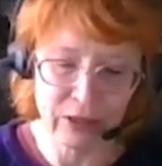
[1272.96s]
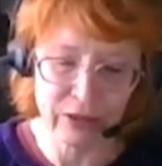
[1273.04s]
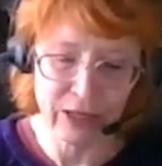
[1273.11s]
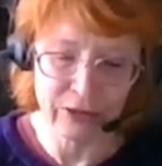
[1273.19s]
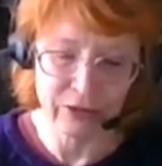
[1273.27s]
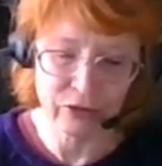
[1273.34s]
at
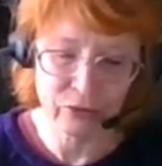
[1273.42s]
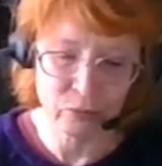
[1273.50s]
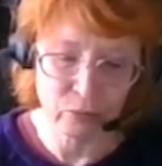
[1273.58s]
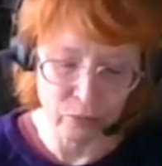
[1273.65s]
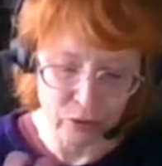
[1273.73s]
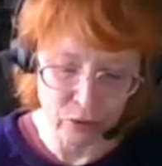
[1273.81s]
that,
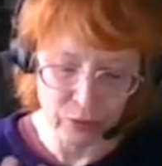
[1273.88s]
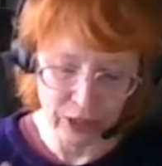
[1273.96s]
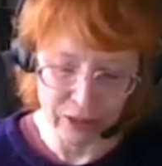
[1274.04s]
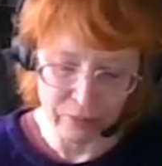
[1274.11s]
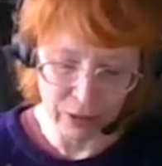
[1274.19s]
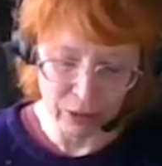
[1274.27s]
what we call
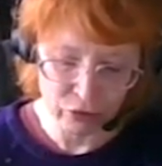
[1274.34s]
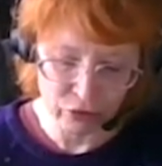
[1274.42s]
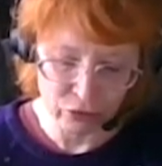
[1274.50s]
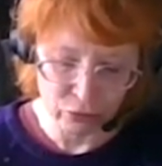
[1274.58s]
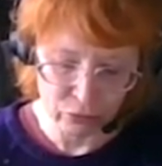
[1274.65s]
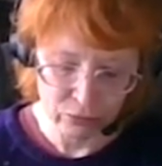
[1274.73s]
that
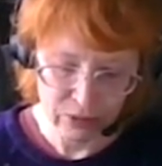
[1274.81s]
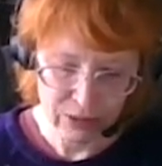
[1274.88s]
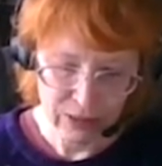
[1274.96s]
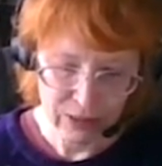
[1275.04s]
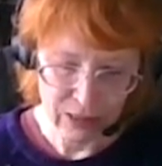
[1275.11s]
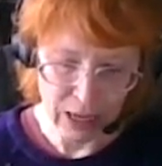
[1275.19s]
emotional
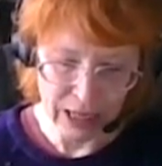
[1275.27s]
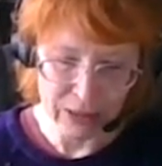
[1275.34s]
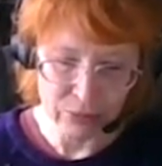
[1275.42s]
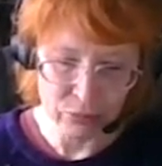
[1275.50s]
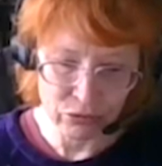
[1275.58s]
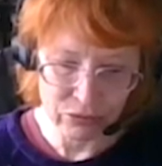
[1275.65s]

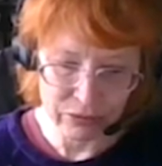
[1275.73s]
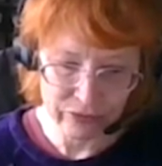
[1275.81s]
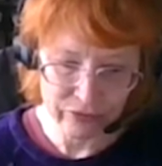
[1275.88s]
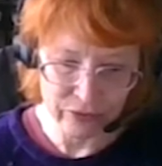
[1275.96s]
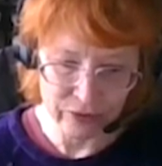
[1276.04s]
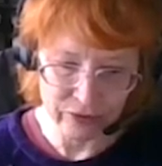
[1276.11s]
labour
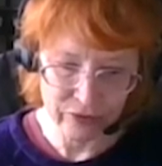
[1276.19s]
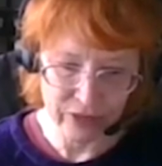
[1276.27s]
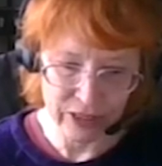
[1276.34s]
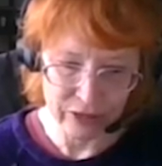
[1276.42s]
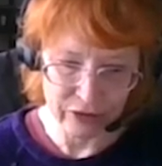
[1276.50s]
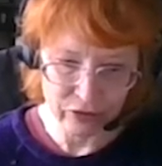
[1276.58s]
of
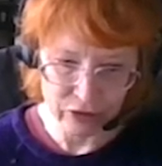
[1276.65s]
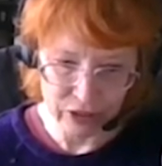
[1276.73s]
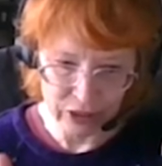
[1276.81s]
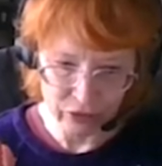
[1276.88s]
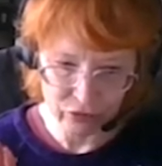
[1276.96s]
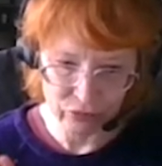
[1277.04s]
things. And
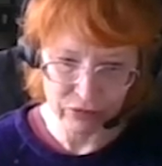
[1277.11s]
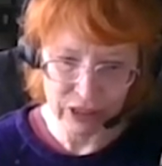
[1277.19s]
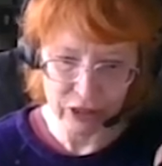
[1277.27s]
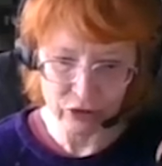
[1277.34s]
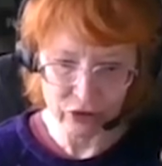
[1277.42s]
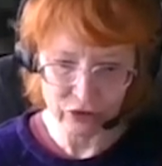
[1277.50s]
it's
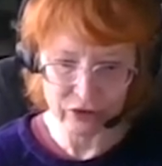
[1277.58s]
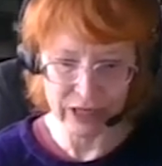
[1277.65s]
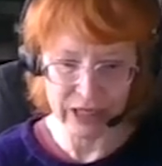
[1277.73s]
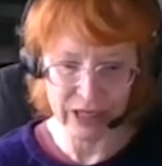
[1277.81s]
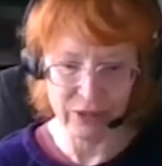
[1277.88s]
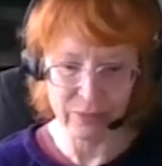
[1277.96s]
really just
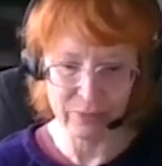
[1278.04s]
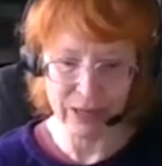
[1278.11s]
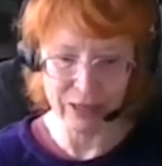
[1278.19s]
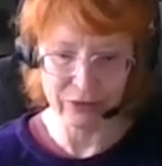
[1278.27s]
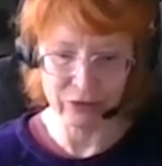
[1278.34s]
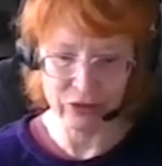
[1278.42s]
taking them
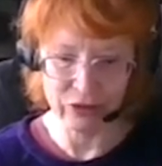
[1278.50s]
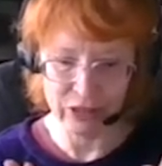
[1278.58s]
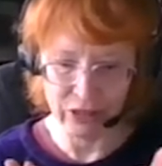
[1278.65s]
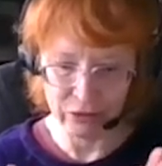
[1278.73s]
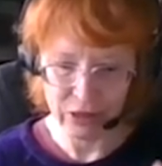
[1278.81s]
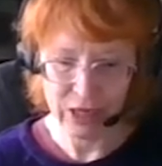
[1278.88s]
back
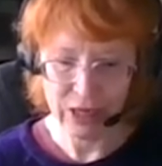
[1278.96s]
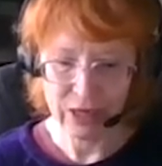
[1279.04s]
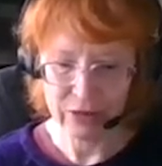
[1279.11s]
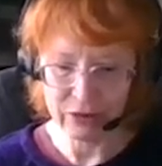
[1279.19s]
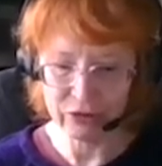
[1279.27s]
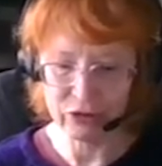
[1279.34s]
to,
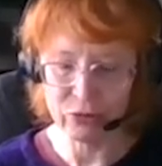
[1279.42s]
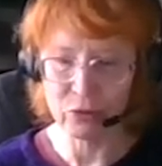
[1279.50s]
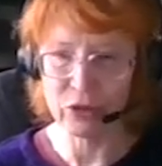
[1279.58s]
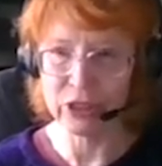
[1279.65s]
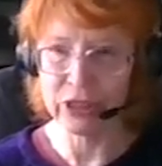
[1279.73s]
this is why